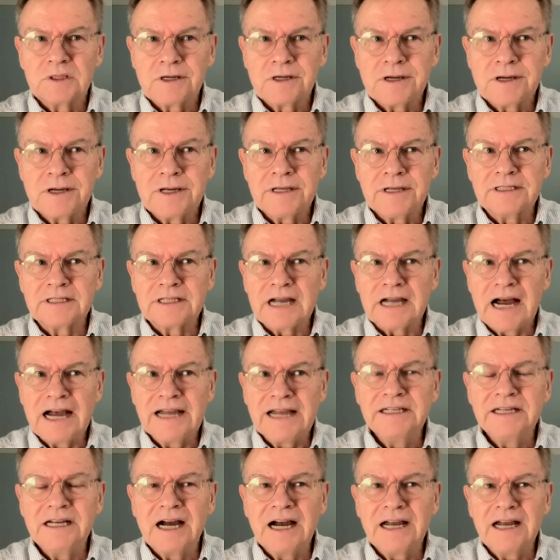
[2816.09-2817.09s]
And
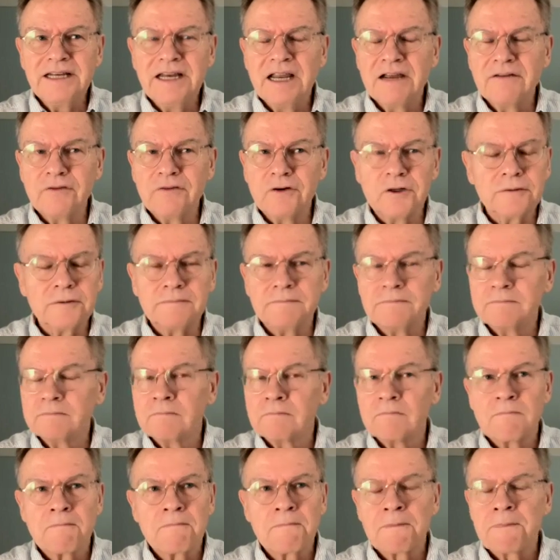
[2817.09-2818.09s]
I never
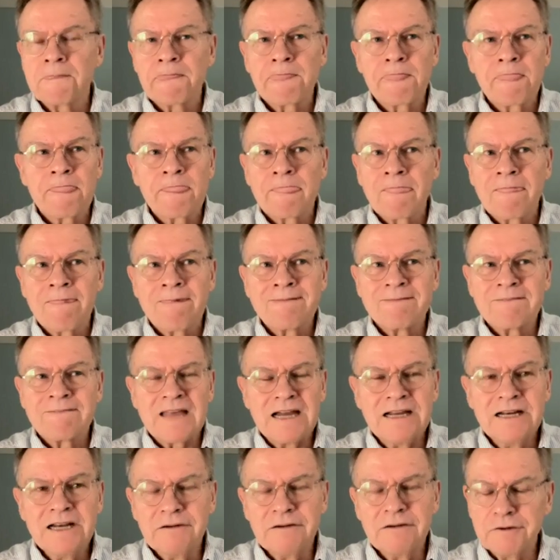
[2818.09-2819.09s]

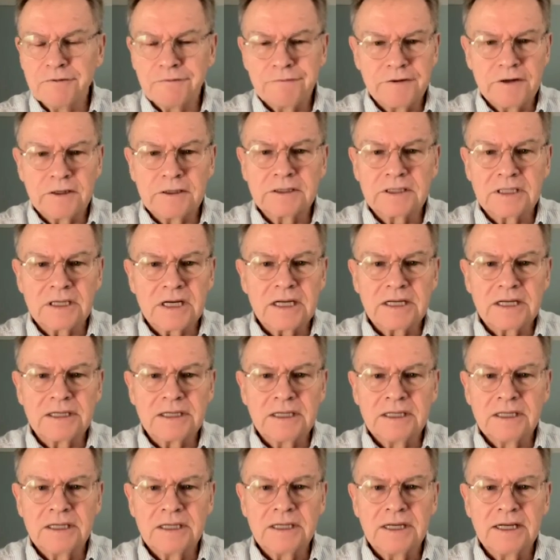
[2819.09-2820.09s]
felt that
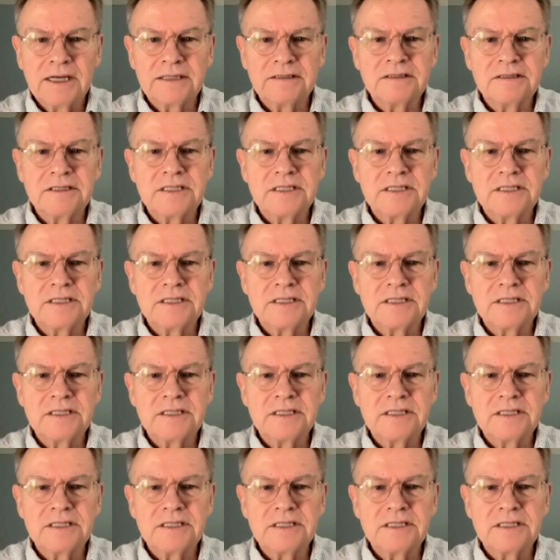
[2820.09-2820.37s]
I had